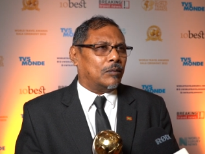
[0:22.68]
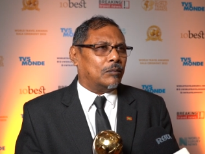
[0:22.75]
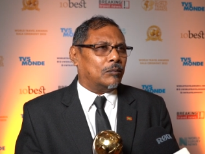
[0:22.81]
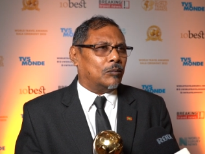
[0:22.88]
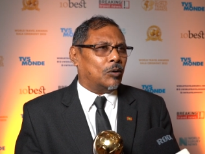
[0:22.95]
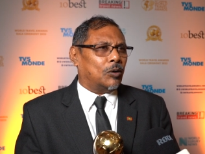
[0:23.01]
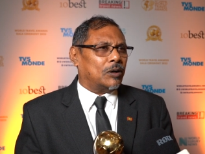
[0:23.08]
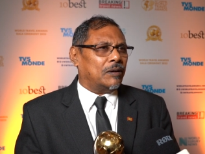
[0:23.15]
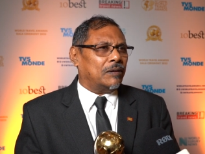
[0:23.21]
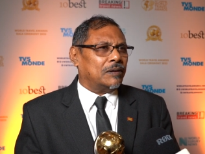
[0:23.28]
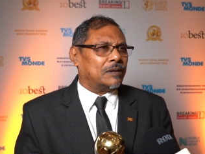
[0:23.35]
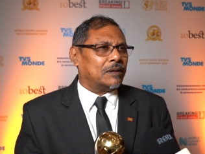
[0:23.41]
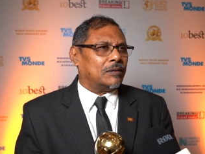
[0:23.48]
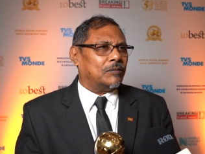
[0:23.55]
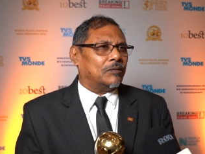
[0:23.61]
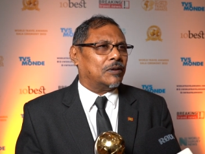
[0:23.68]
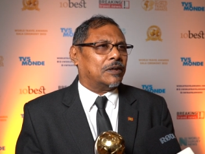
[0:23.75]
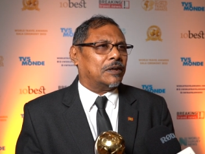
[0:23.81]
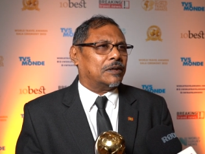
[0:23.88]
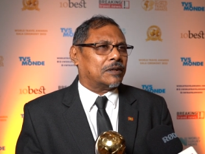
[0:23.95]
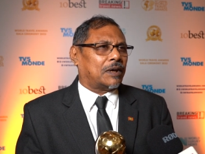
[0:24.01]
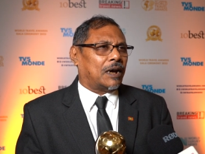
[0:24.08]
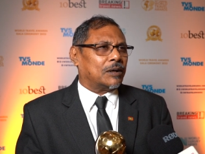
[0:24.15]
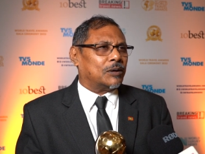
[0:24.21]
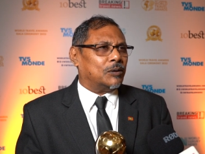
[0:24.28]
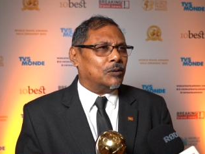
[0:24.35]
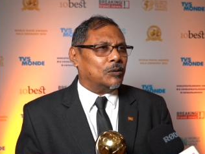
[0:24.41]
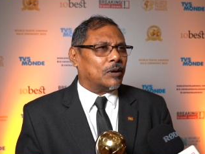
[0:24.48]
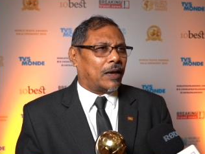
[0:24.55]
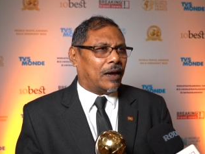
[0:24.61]
Maldives, which is
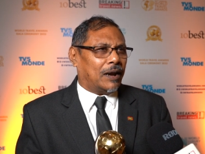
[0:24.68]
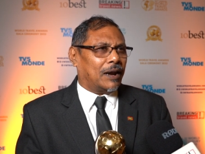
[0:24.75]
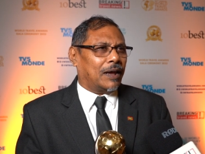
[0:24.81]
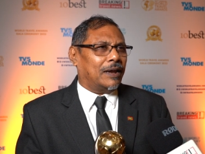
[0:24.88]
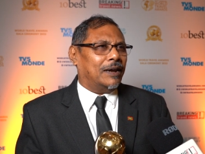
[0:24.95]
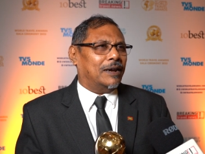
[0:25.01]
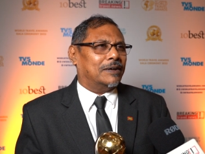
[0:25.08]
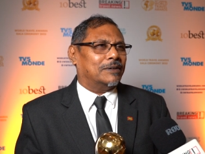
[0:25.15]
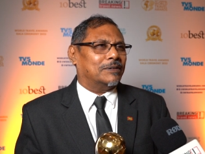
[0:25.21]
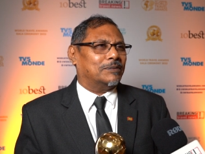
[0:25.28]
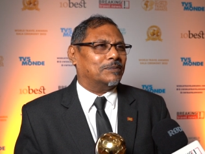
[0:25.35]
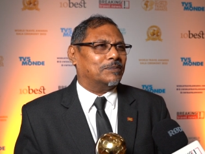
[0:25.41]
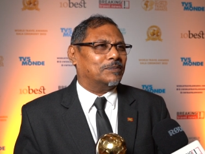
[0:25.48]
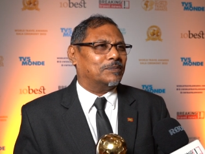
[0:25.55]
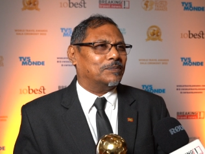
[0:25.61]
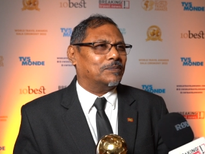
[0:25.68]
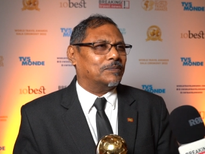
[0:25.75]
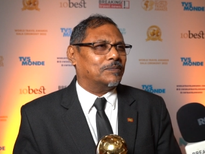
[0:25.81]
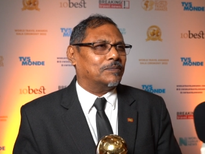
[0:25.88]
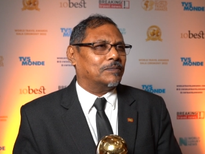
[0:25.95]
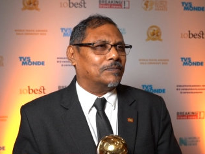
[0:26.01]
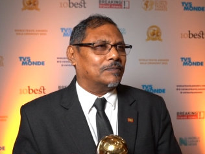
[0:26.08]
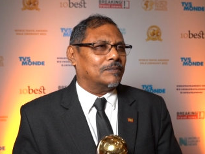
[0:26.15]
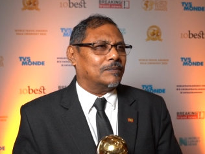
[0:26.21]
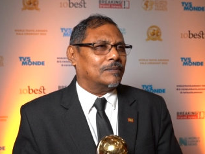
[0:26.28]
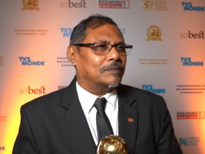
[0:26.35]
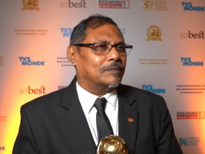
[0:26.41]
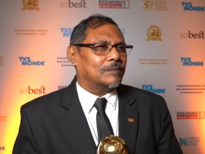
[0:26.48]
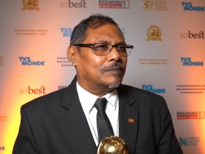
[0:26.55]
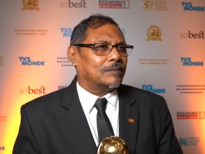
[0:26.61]
Addu Gan Island. Okay,
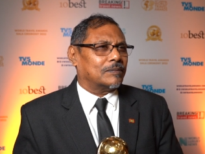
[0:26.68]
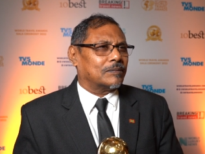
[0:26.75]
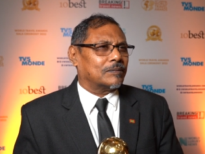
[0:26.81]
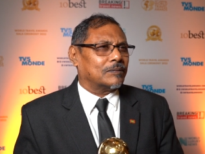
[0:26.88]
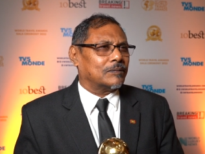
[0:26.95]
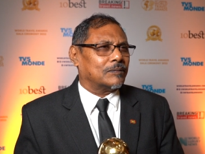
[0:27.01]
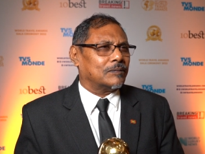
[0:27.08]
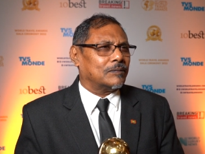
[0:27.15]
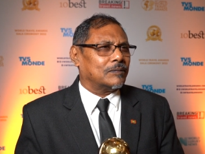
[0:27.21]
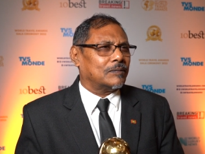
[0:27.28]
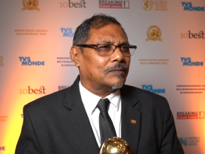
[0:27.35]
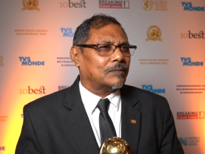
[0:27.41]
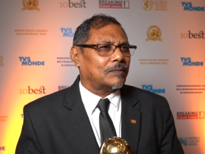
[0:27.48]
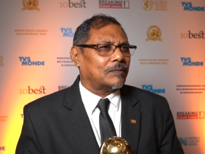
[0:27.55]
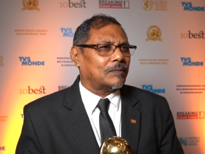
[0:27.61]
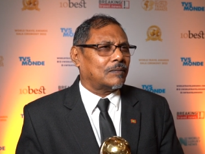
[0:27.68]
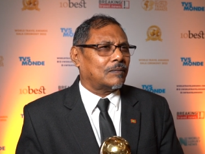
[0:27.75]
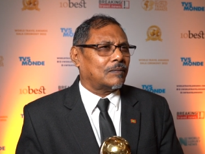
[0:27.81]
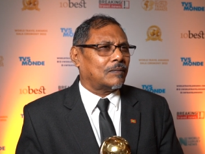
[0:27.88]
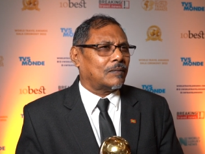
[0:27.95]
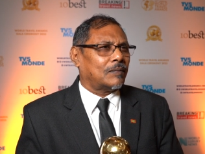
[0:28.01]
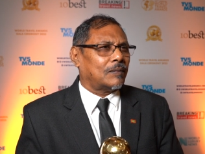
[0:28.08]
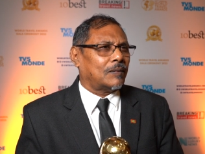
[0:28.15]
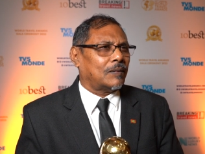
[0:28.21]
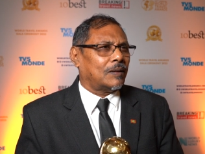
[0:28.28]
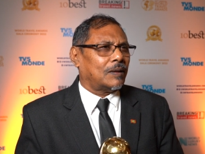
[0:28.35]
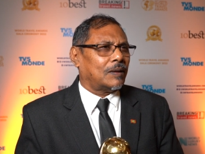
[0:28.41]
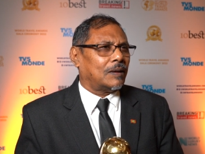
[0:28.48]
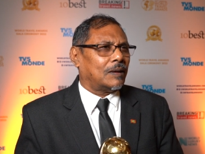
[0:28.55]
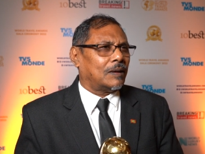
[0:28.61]
so uh, what's it mean to you and your team
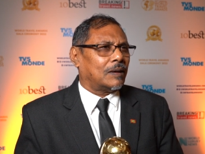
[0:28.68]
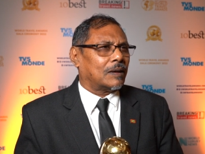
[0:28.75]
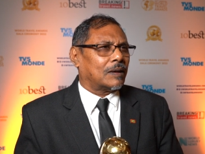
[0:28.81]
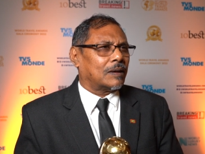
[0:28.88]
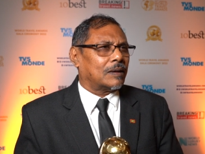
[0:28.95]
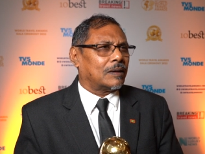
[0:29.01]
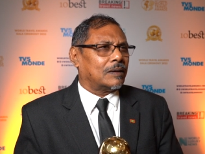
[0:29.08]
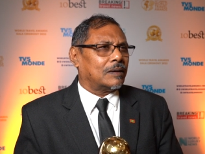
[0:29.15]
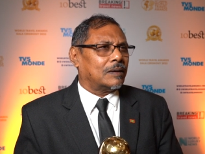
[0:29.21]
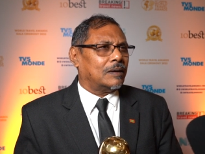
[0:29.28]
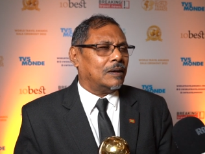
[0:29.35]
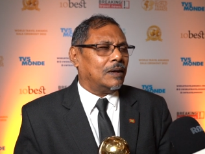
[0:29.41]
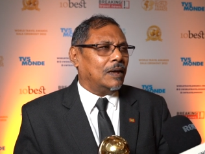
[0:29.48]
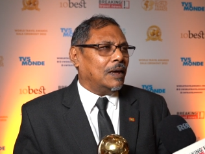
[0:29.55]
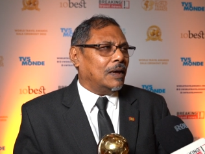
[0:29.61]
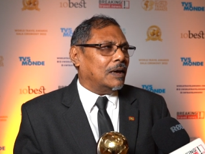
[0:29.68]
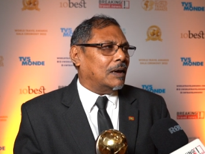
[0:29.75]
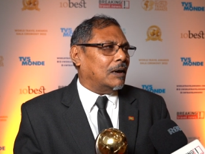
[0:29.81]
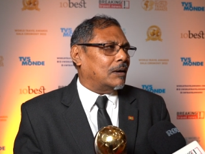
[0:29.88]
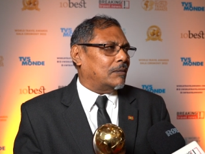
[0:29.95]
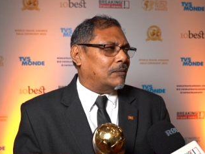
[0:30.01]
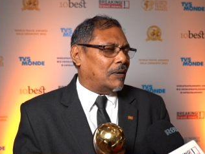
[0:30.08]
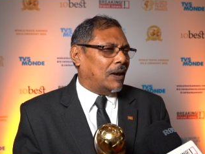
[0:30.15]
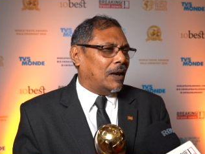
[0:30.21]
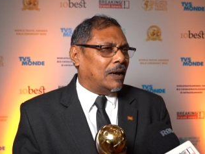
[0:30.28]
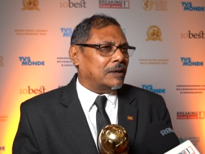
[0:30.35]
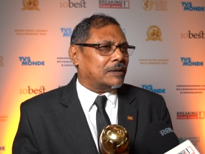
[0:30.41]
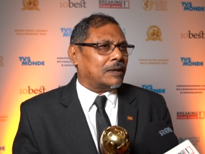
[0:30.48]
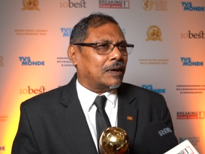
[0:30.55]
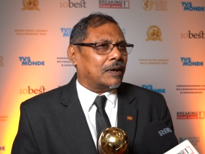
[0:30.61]
to win this award? Well,
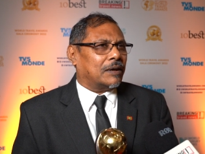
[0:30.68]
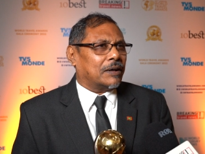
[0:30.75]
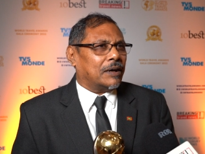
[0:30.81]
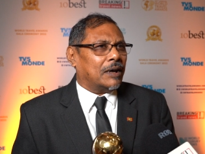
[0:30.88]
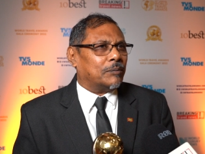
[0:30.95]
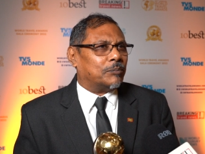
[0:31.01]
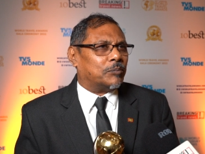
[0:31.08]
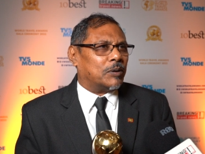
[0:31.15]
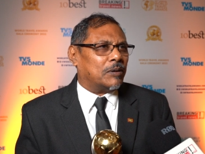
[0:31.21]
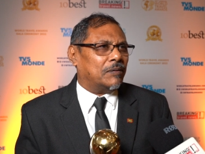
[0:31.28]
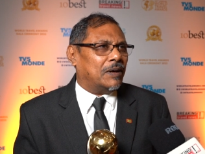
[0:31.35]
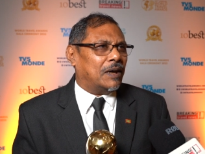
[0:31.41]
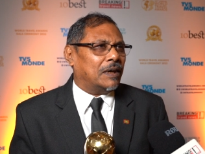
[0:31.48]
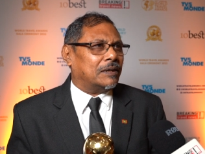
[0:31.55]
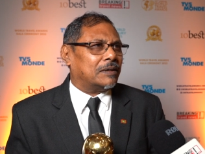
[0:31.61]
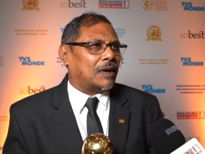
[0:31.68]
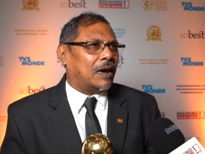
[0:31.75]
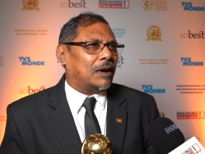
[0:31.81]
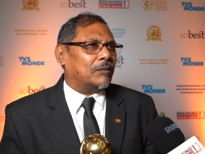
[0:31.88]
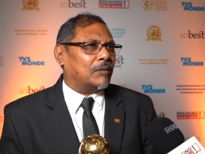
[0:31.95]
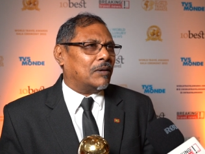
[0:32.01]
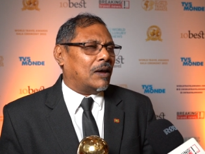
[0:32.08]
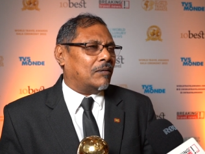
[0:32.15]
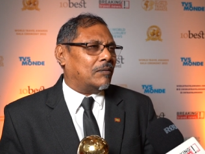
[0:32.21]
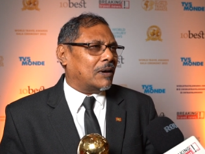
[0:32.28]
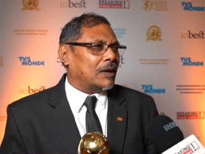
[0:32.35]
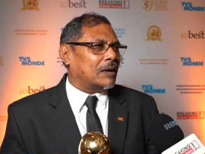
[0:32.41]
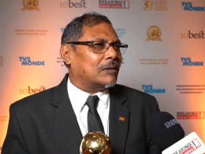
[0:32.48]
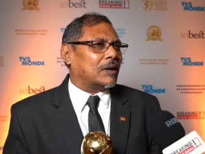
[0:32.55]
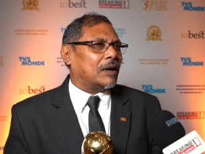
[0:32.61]
it's a great privilege, and we are
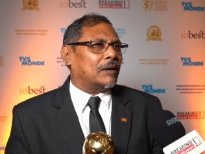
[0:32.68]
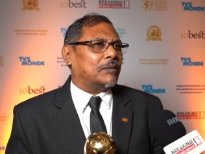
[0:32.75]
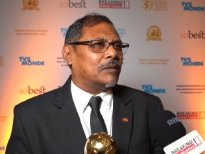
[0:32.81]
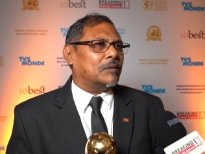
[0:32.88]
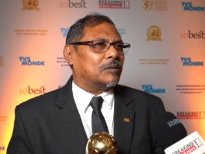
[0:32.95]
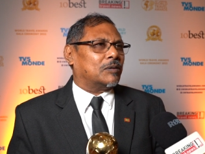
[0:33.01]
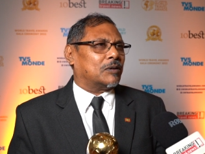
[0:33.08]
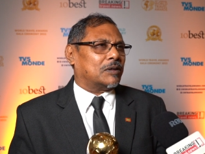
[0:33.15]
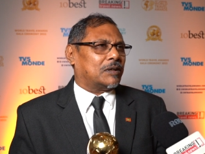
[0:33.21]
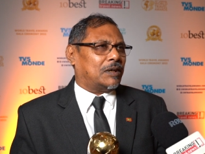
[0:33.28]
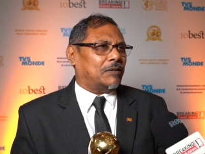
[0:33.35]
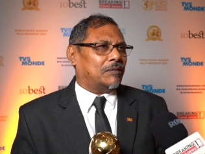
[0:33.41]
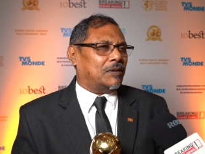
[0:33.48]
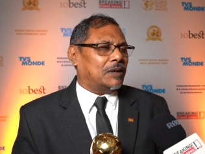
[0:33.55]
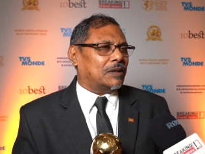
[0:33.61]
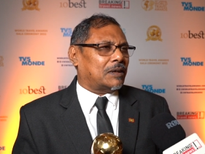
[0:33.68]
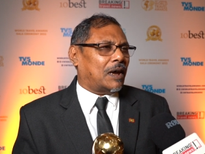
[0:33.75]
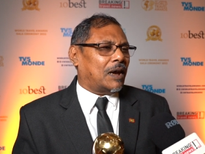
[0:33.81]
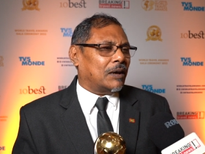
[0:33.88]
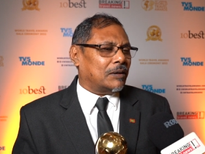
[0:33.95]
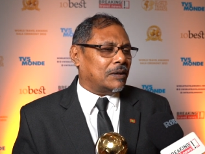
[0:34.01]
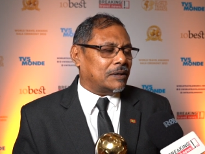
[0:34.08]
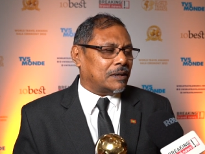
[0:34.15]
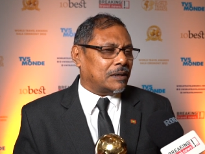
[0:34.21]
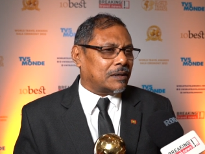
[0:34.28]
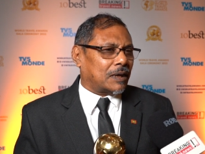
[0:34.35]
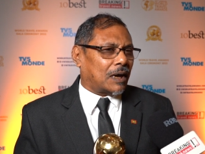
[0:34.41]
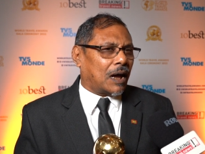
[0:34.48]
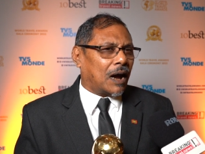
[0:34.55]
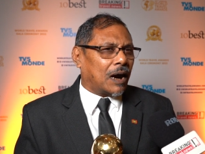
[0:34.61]
very grateful to receive this. And this is
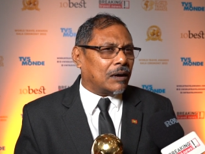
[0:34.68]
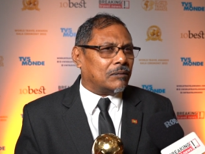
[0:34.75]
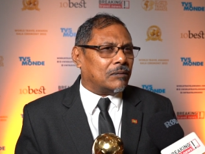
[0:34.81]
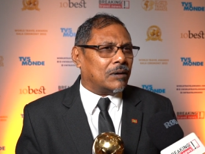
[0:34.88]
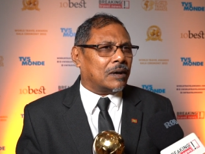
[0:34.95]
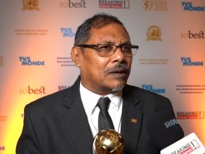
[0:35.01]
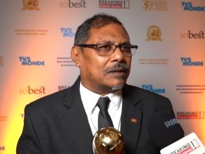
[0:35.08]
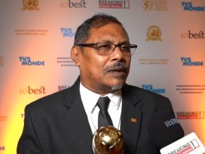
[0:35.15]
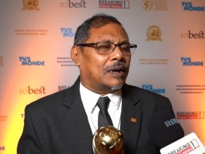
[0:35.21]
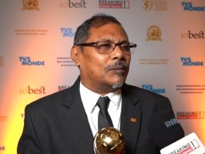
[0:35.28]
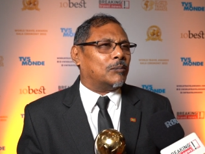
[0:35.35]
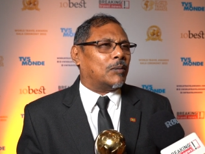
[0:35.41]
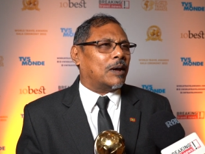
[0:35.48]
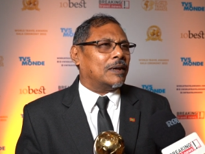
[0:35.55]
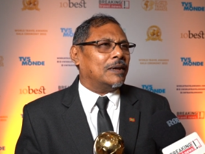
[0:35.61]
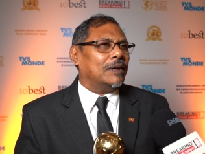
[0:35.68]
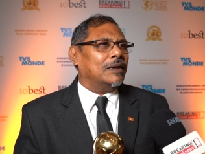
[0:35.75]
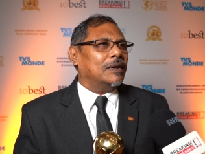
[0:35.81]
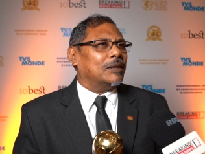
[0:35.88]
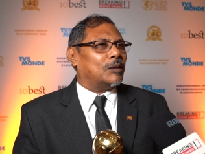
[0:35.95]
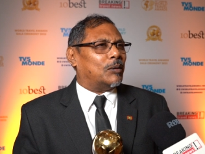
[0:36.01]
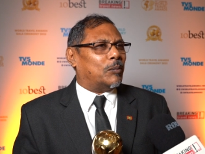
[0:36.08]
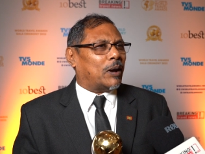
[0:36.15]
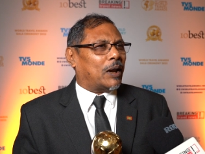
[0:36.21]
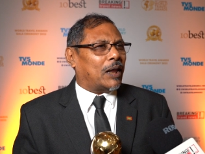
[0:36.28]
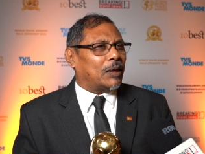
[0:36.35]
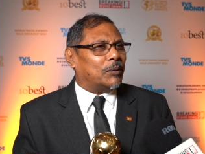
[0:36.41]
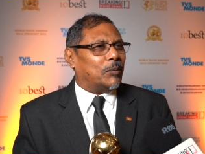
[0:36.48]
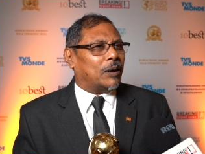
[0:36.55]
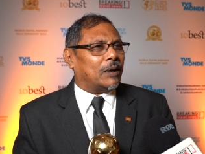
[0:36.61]
the hard work done by the
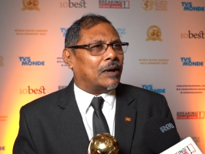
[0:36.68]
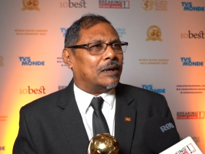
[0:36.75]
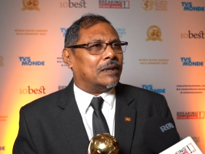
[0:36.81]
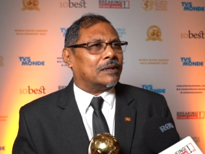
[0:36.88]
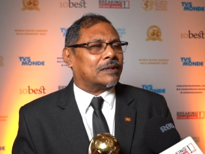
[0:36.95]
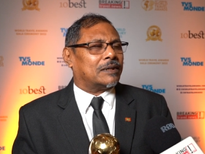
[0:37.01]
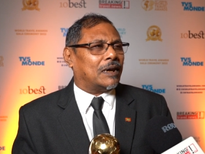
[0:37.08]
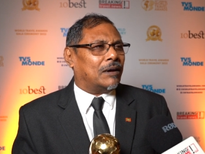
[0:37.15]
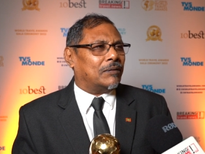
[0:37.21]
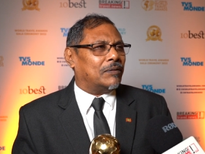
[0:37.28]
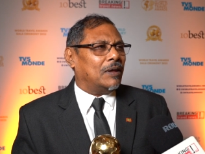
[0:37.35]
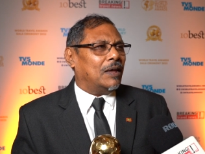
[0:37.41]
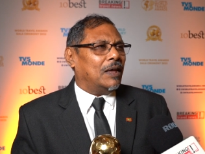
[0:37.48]
management and the staff.